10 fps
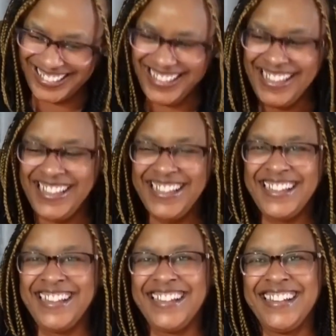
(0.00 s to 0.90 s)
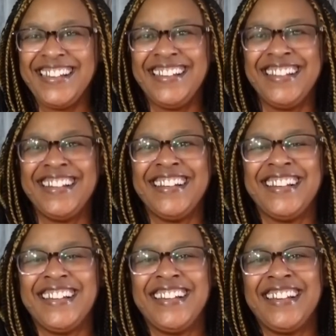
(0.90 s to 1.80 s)

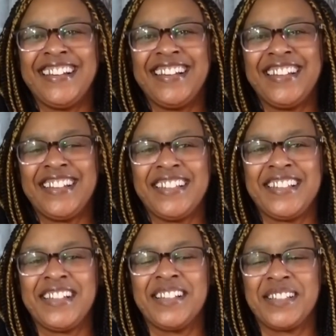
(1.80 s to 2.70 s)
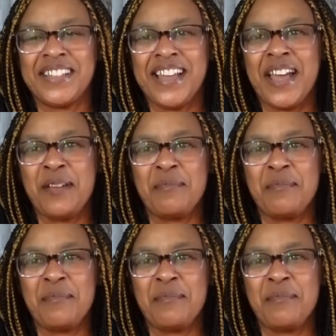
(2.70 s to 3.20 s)
This person isn't speaking.